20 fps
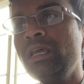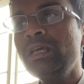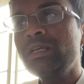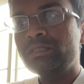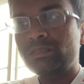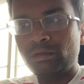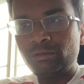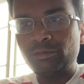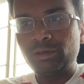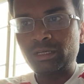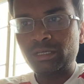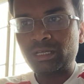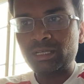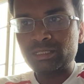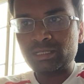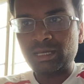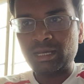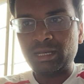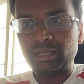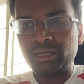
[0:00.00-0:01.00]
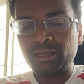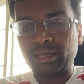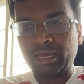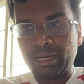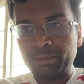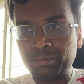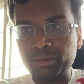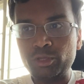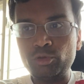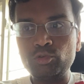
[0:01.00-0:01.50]
So vertical scaling
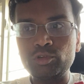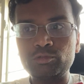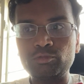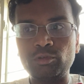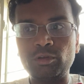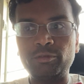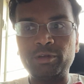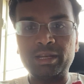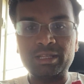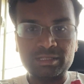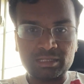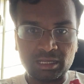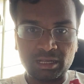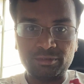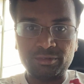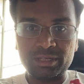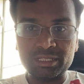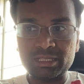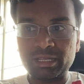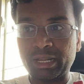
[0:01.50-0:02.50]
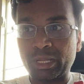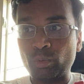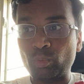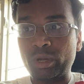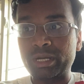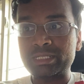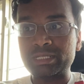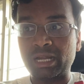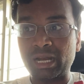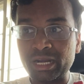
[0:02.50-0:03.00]
can be useful when a service
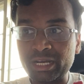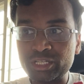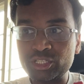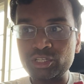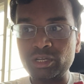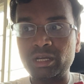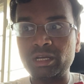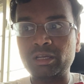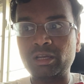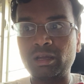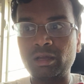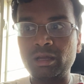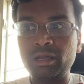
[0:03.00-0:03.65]
requires additional